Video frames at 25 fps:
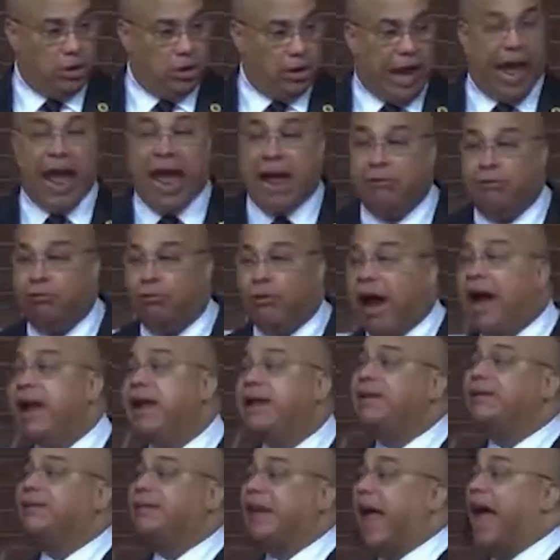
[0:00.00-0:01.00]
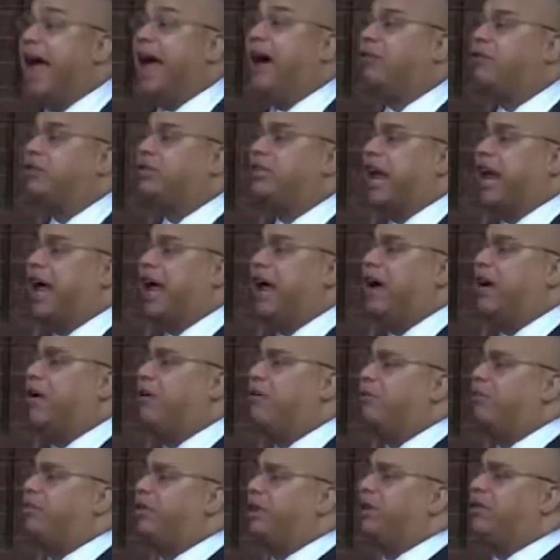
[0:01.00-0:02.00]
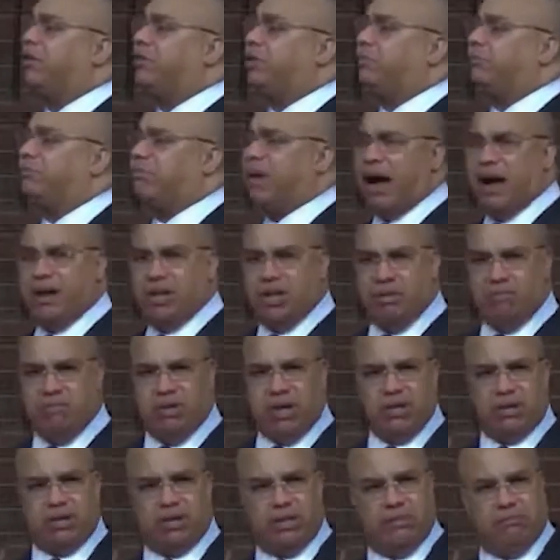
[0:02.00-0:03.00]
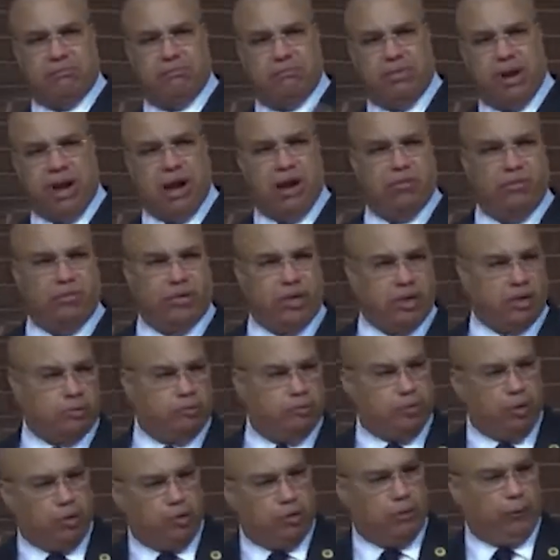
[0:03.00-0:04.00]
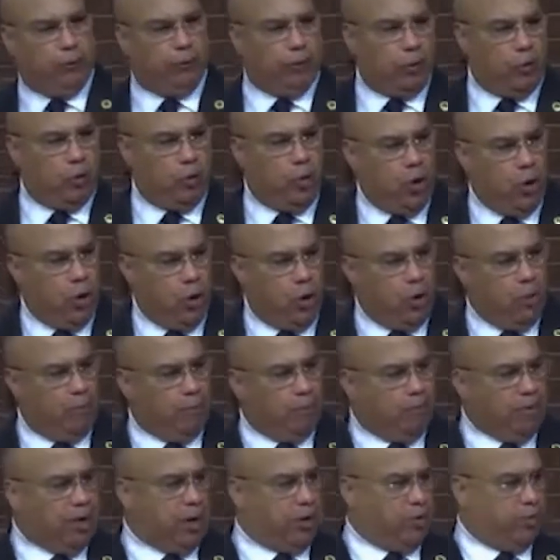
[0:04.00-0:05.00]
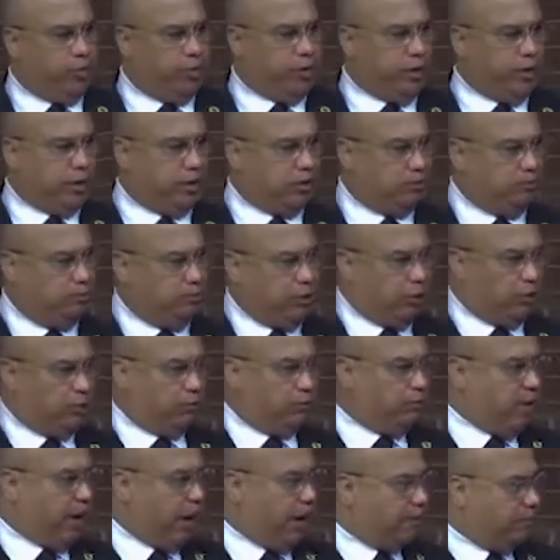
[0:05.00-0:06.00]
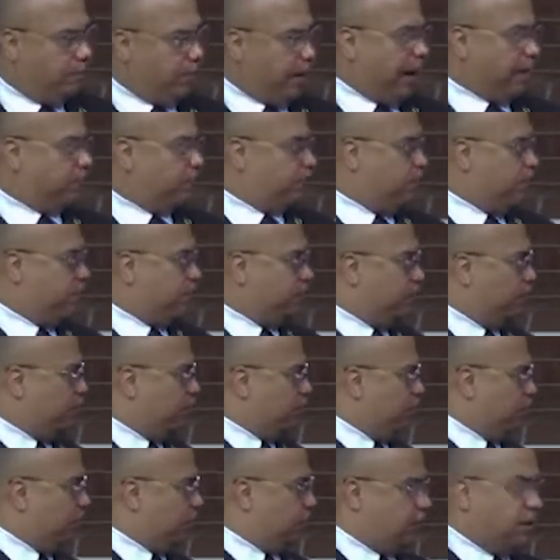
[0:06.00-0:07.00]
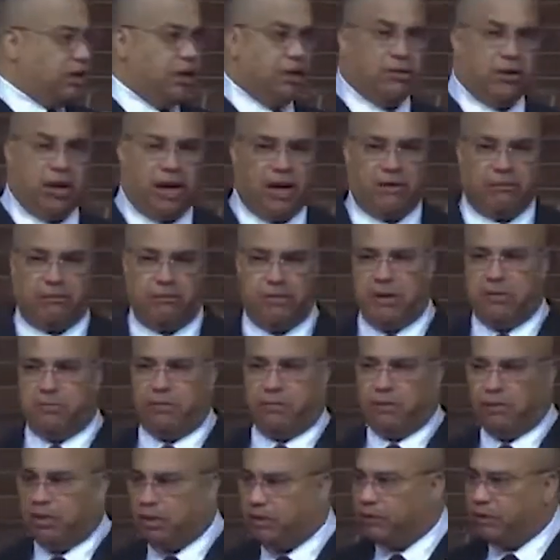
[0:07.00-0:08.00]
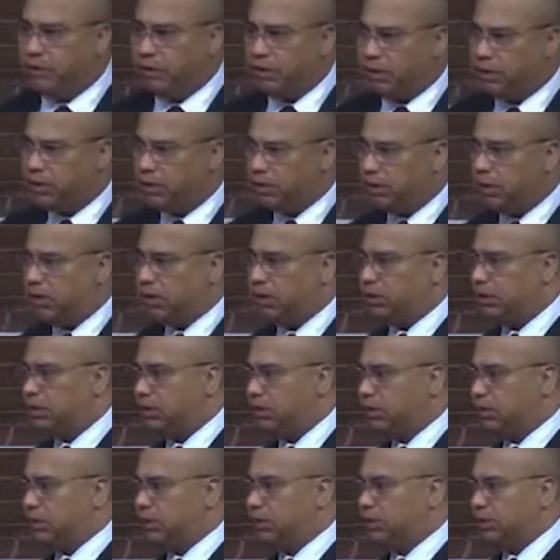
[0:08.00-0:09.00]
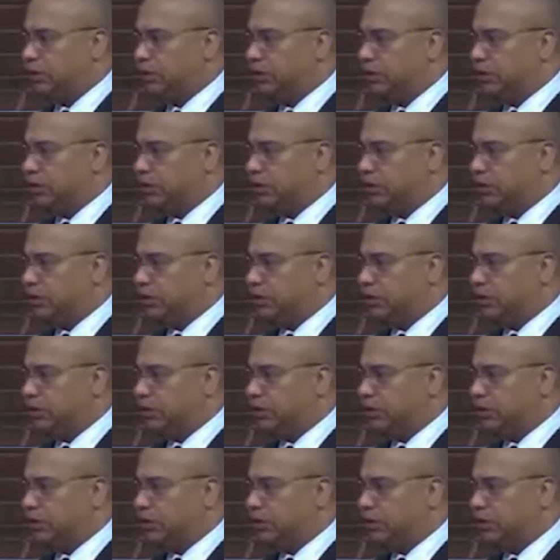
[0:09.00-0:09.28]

And right downtown near the monuments and around these beautiful buildings built by black people, we still have people living in tents.